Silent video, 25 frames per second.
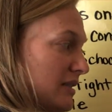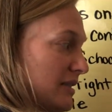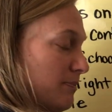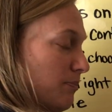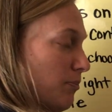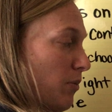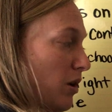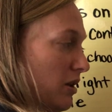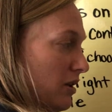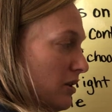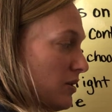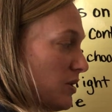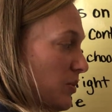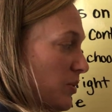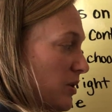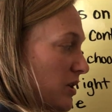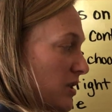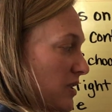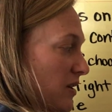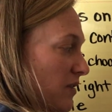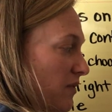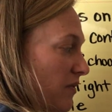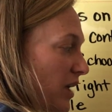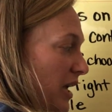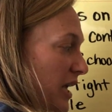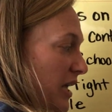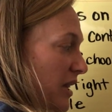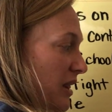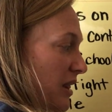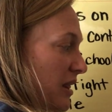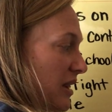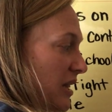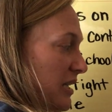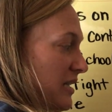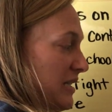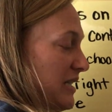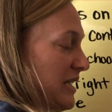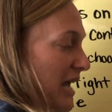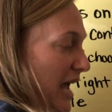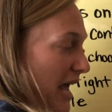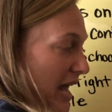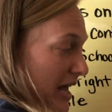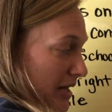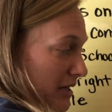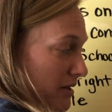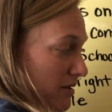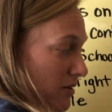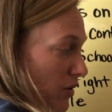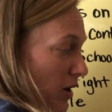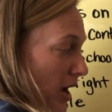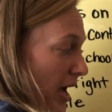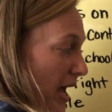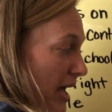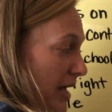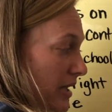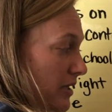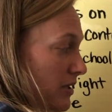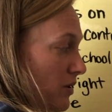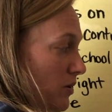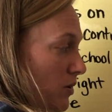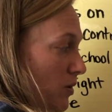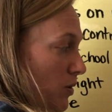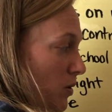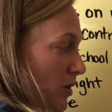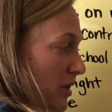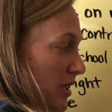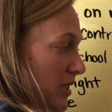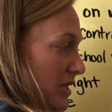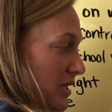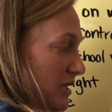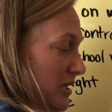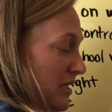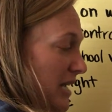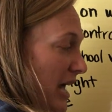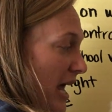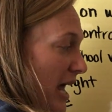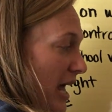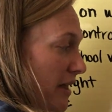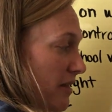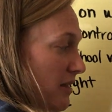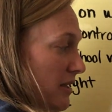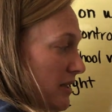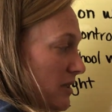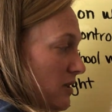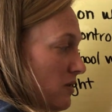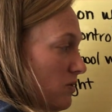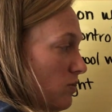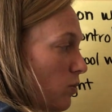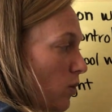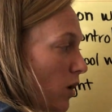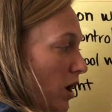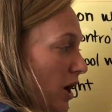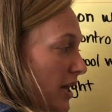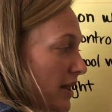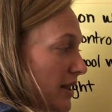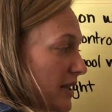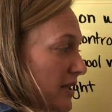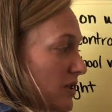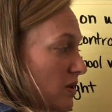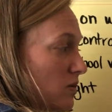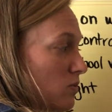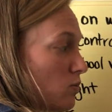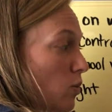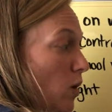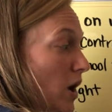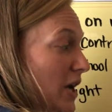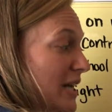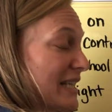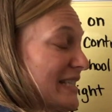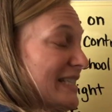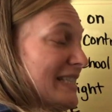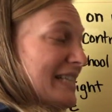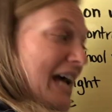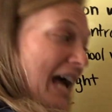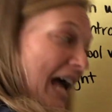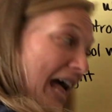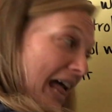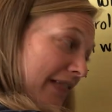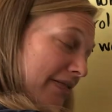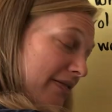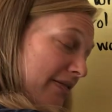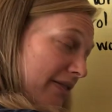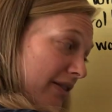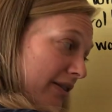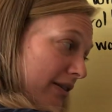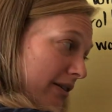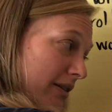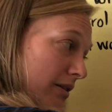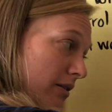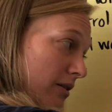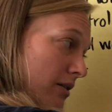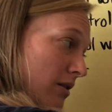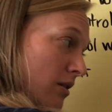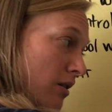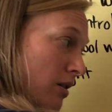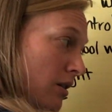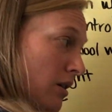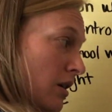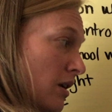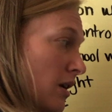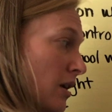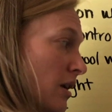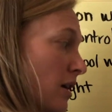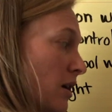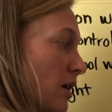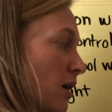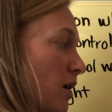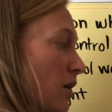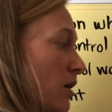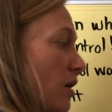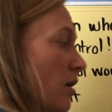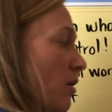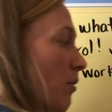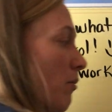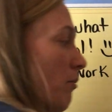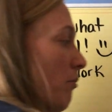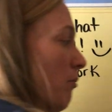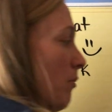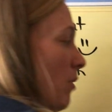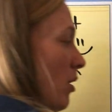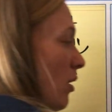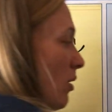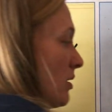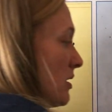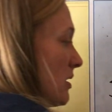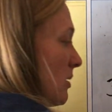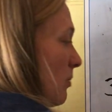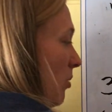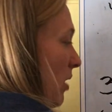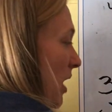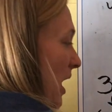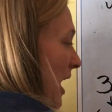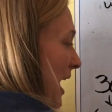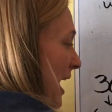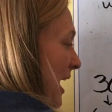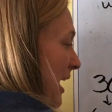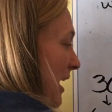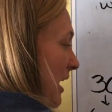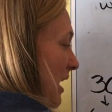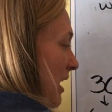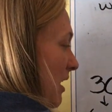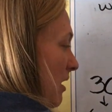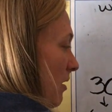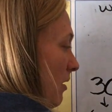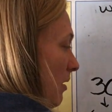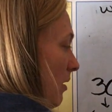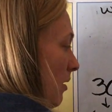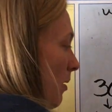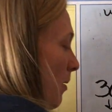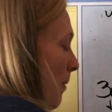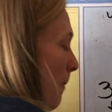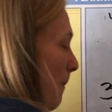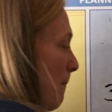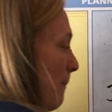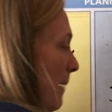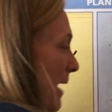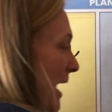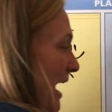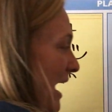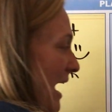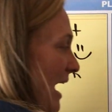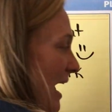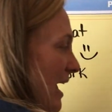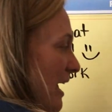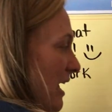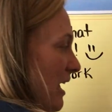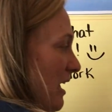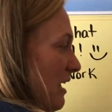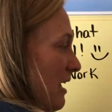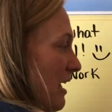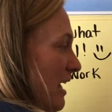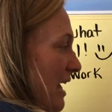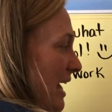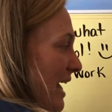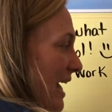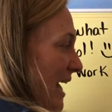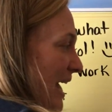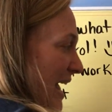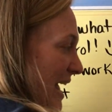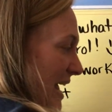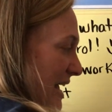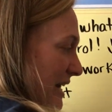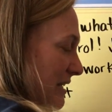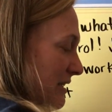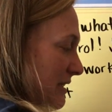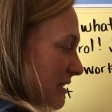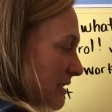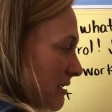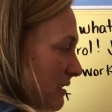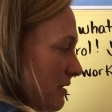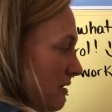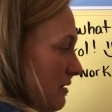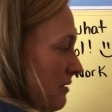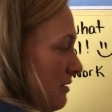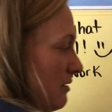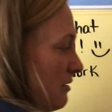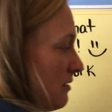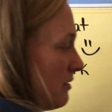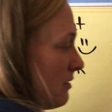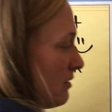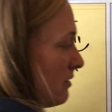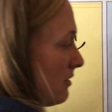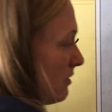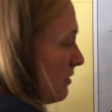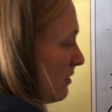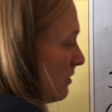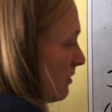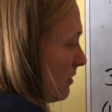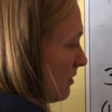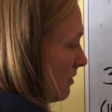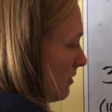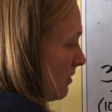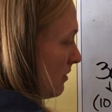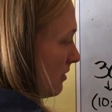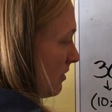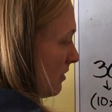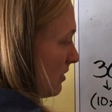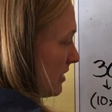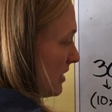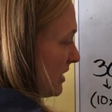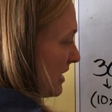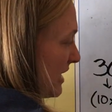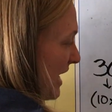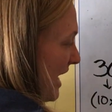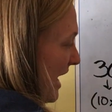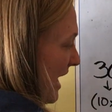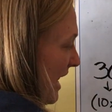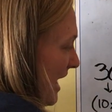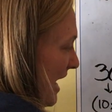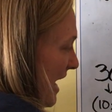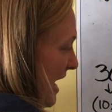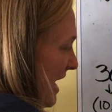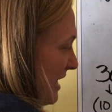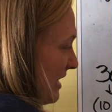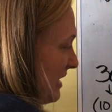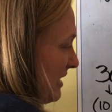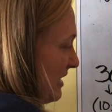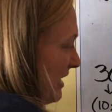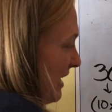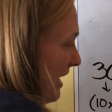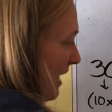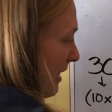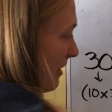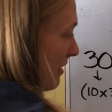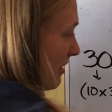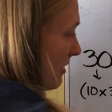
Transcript: multiples of like the tens, okay? So this is 10, this is 1, this is 1/10. Multiplying it by 8 to get 8/10.